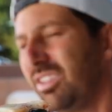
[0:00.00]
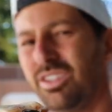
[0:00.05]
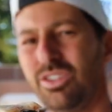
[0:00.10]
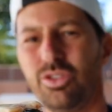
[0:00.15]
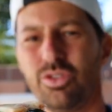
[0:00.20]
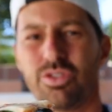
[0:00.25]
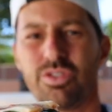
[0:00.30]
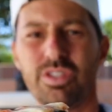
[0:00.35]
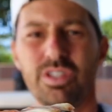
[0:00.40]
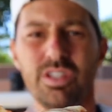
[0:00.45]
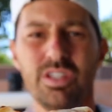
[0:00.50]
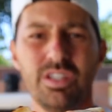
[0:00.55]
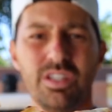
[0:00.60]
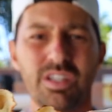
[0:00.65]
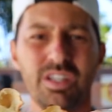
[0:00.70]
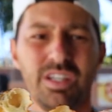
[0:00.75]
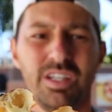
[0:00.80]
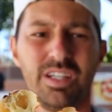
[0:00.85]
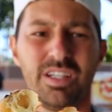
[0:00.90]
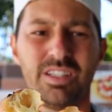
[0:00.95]
Did you see?
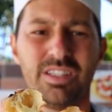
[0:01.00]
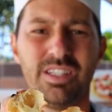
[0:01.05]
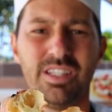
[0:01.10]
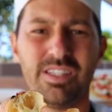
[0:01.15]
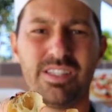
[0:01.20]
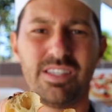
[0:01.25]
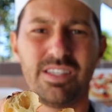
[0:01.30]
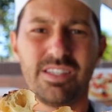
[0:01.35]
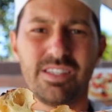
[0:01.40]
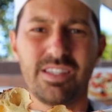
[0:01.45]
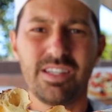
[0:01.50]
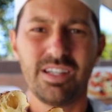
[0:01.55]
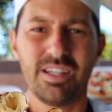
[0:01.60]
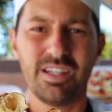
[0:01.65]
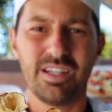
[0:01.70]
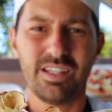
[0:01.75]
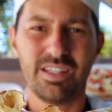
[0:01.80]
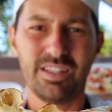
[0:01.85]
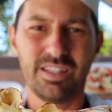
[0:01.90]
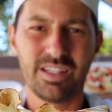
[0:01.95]
This is
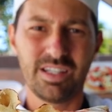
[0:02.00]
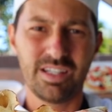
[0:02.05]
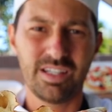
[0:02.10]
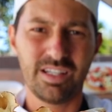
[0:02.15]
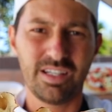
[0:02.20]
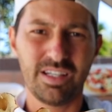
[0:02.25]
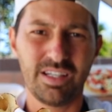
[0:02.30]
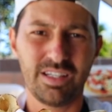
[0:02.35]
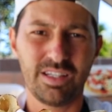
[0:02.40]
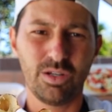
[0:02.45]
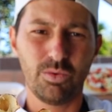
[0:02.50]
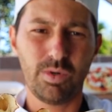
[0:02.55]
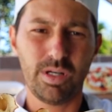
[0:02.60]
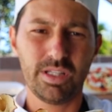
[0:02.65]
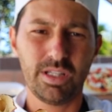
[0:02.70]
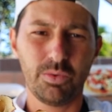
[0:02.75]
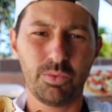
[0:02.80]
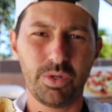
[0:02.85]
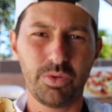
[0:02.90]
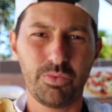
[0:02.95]
the, the, the one
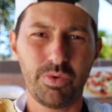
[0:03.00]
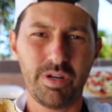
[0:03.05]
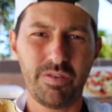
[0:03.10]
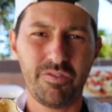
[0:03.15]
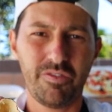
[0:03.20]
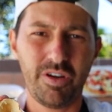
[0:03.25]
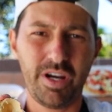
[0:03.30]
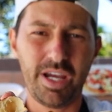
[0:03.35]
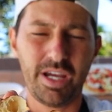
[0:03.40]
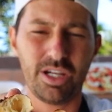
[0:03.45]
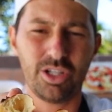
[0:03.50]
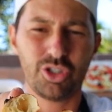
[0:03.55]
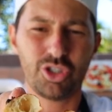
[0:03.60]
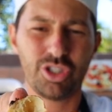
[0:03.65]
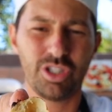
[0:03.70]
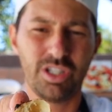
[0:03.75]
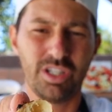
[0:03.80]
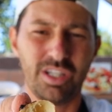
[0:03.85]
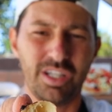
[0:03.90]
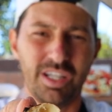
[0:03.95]
that we
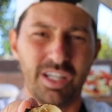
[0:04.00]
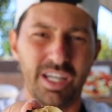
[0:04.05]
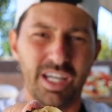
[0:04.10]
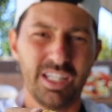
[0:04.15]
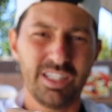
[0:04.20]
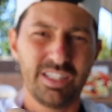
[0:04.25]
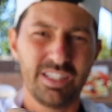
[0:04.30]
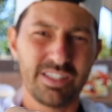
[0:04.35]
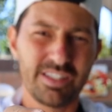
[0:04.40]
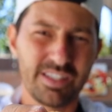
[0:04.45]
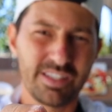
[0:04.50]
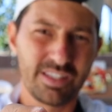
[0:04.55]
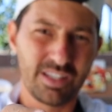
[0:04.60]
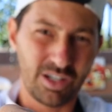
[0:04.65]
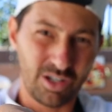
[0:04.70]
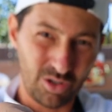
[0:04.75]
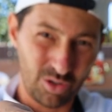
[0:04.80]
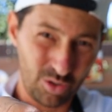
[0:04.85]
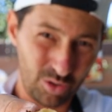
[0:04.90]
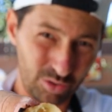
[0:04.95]
refresh and this is the
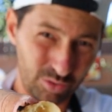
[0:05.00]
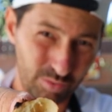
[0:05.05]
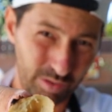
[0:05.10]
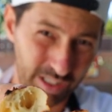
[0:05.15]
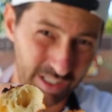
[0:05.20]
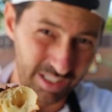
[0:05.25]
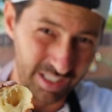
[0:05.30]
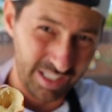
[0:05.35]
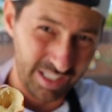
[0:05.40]
old one.